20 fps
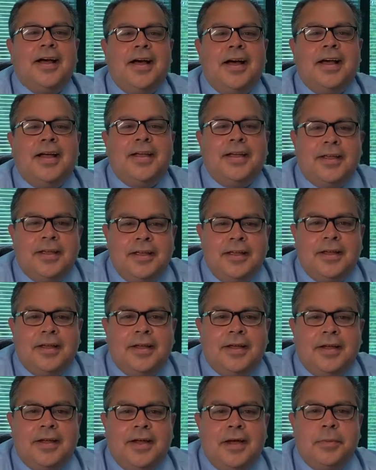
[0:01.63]
Hi,
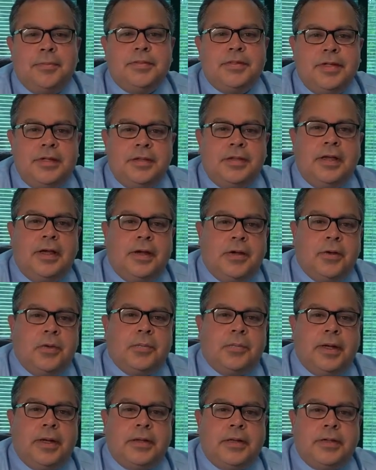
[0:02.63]
I'm
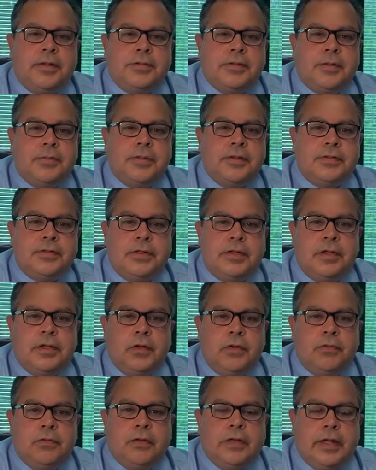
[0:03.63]
Santiago Marquez. I'm the
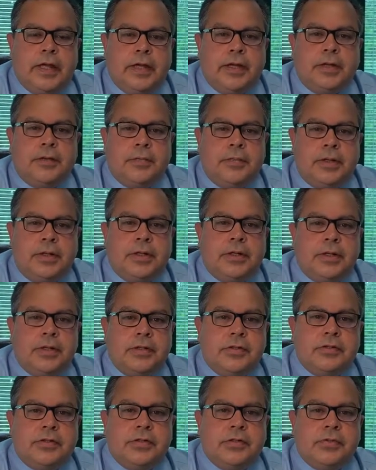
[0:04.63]
CEO of the Latin
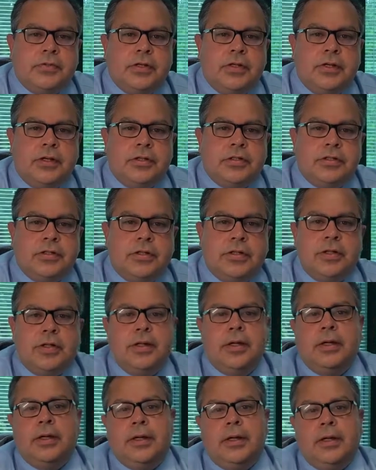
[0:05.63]
American
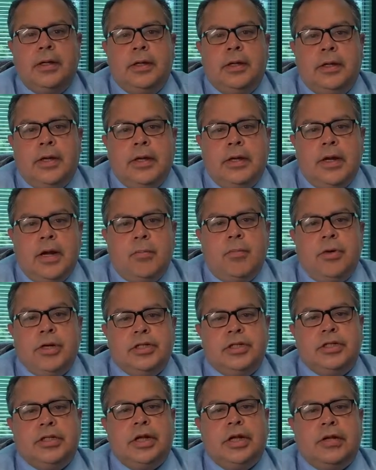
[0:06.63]
Association, and I'm
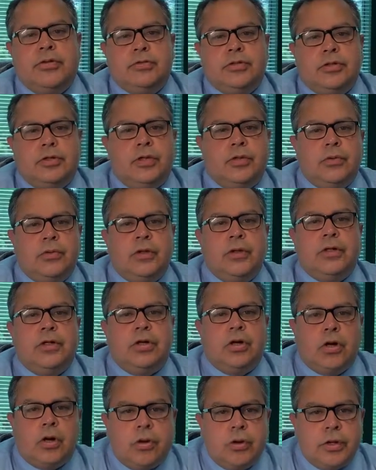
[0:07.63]
reaching out to you to
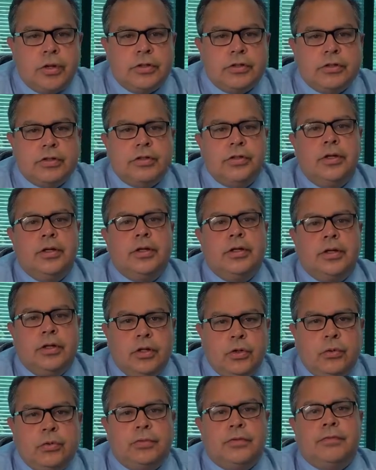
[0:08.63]
encourage
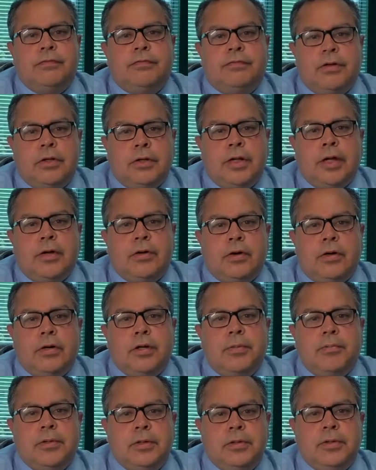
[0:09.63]
you to fill out our
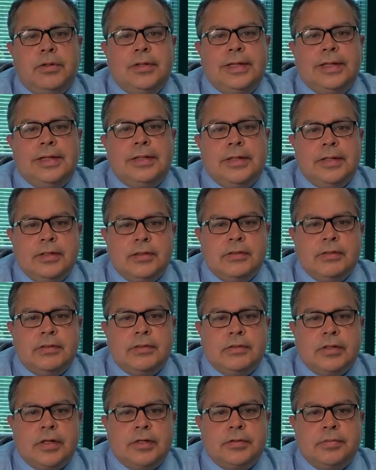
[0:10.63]
community needs
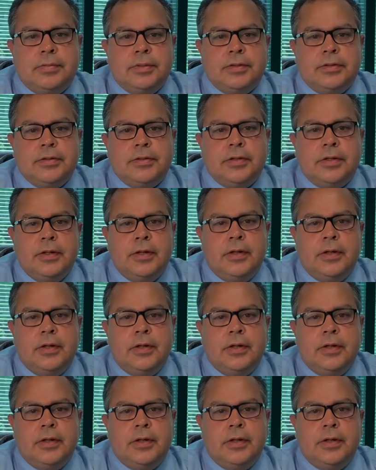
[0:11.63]
assessment.